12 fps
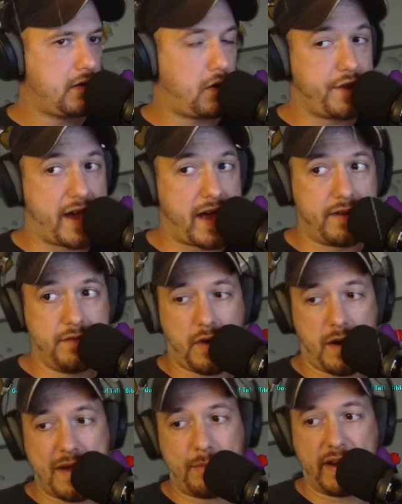Hold on. While
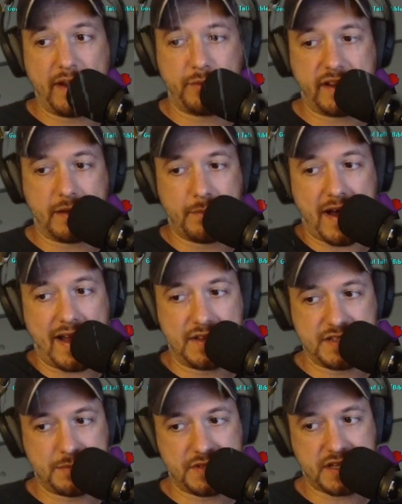my brain
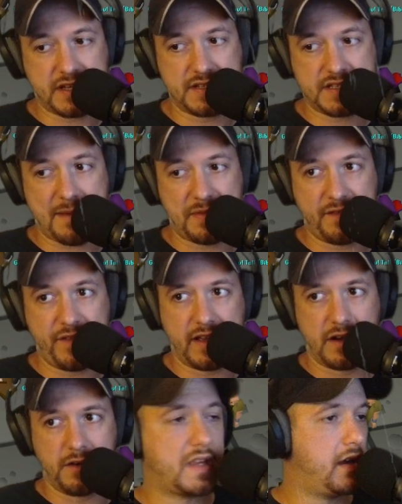recompiles, I'm just going to stop the
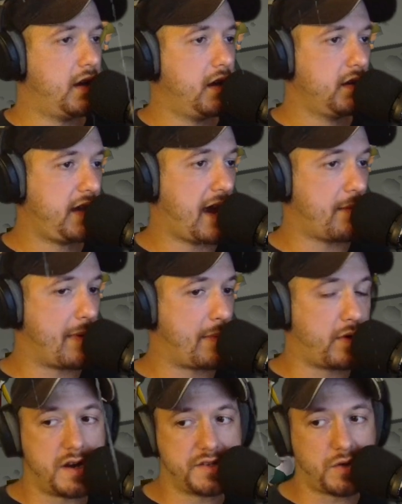video. Can't remember
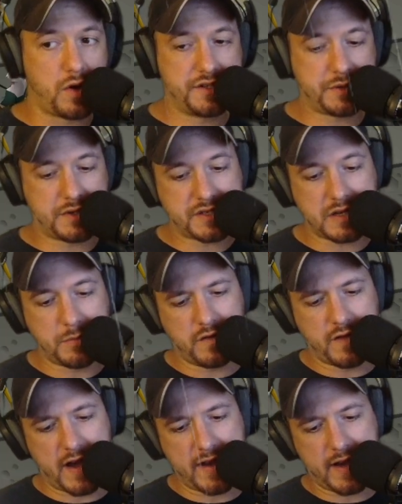where I was going, so we're just going to move
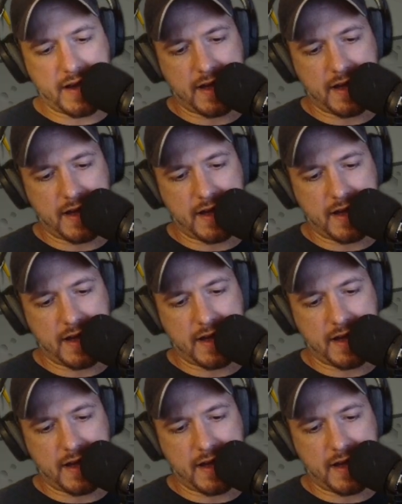on.